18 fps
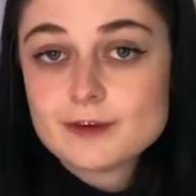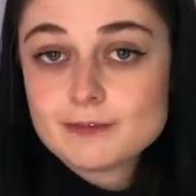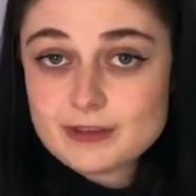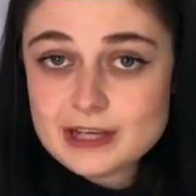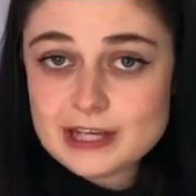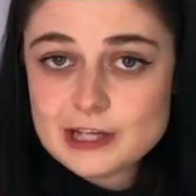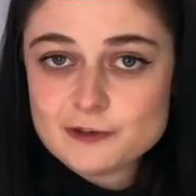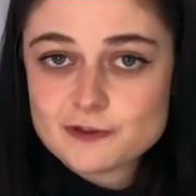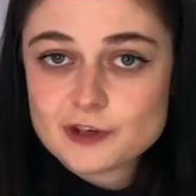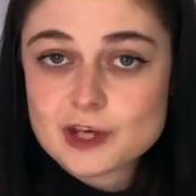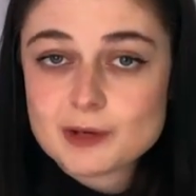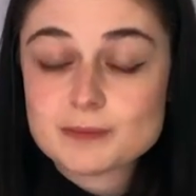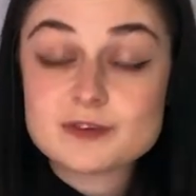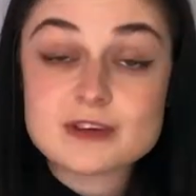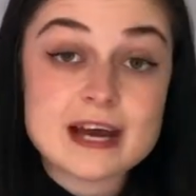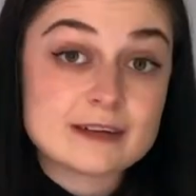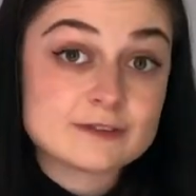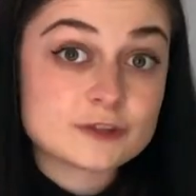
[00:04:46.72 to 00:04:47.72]
of
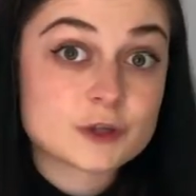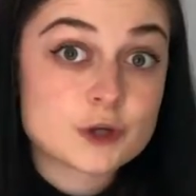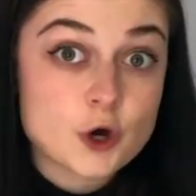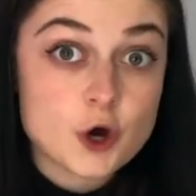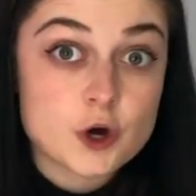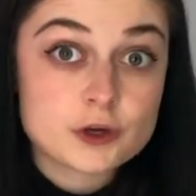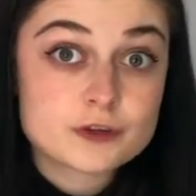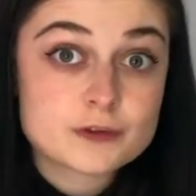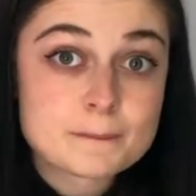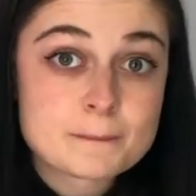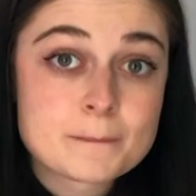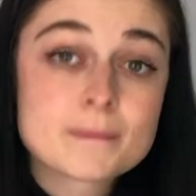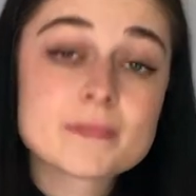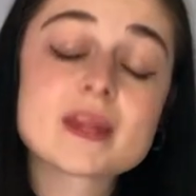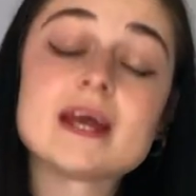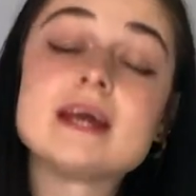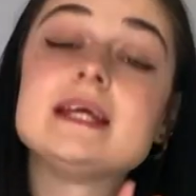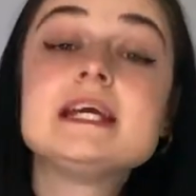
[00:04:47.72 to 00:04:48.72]
Egypt as a god,
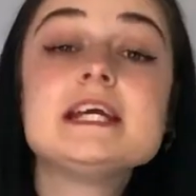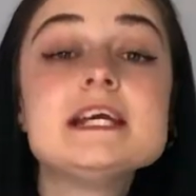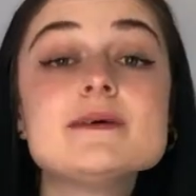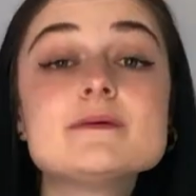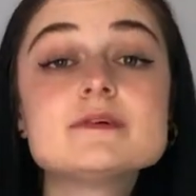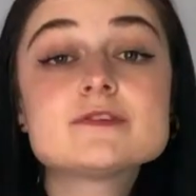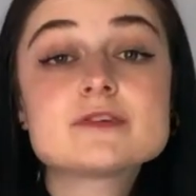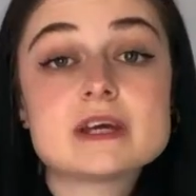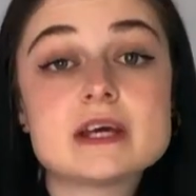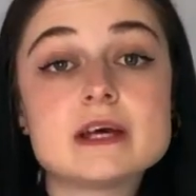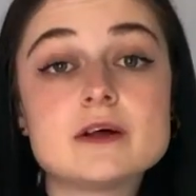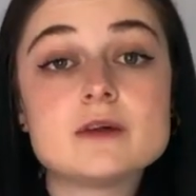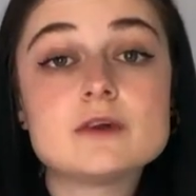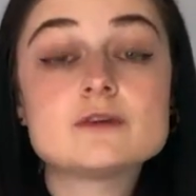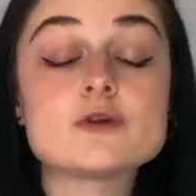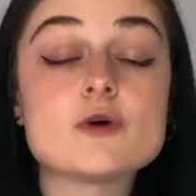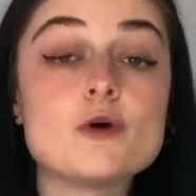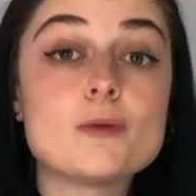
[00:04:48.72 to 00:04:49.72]
and he was
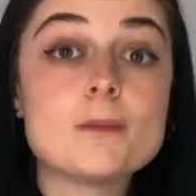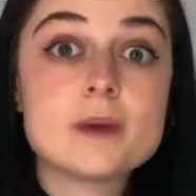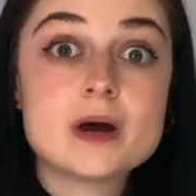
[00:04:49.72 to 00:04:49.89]
killed or